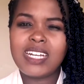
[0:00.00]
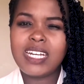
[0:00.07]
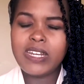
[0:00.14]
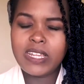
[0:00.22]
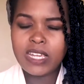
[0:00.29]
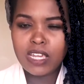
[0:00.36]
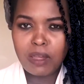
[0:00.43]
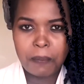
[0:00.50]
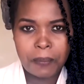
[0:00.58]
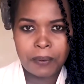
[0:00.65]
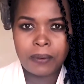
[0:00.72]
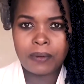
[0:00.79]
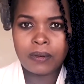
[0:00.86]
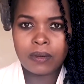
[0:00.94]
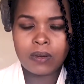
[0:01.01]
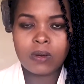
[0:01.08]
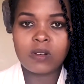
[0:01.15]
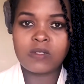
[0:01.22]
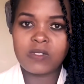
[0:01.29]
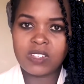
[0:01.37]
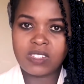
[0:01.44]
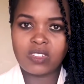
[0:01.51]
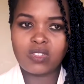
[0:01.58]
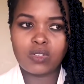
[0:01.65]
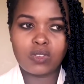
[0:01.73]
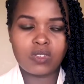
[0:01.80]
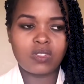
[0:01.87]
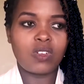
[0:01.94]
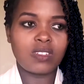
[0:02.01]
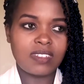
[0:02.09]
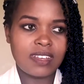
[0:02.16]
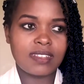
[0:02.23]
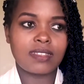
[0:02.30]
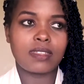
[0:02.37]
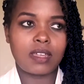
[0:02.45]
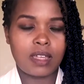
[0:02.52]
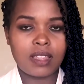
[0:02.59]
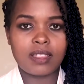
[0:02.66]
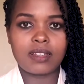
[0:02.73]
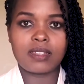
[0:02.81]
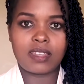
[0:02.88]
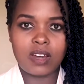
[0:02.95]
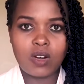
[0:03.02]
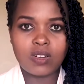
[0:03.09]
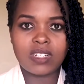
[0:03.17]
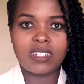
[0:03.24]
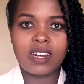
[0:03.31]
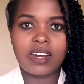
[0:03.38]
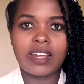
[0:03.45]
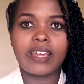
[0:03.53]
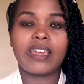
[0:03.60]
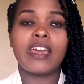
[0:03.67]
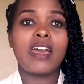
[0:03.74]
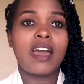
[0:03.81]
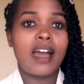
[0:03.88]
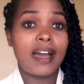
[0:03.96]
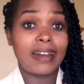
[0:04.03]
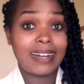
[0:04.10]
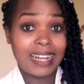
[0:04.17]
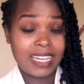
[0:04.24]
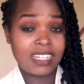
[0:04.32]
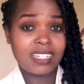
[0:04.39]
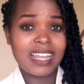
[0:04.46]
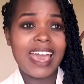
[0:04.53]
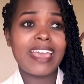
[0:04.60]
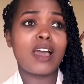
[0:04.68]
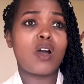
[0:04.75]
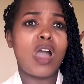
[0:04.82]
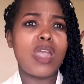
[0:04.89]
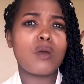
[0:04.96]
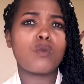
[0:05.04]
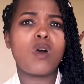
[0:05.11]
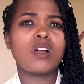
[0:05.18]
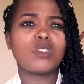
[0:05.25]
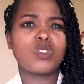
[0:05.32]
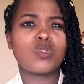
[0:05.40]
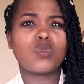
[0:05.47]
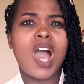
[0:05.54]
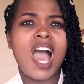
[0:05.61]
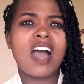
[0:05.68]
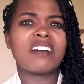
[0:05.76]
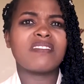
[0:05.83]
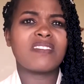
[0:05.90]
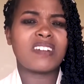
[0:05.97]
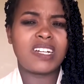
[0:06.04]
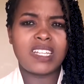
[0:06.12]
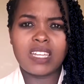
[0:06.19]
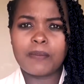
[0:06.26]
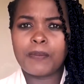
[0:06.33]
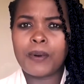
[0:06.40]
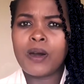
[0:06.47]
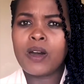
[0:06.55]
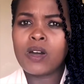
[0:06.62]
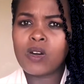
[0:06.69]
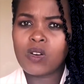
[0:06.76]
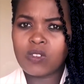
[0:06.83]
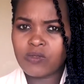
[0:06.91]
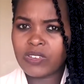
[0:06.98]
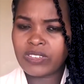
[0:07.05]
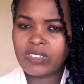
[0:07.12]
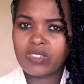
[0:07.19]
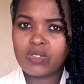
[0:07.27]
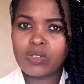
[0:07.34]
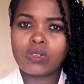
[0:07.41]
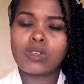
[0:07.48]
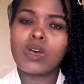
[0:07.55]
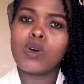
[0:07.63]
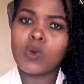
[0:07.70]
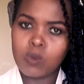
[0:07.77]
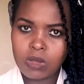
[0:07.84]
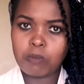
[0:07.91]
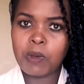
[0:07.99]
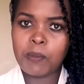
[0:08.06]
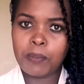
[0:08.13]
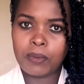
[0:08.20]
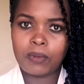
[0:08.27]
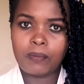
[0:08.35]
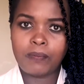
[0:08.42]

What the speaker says: deep conversations, not just the ordinary light. I want to have deep conversations with people.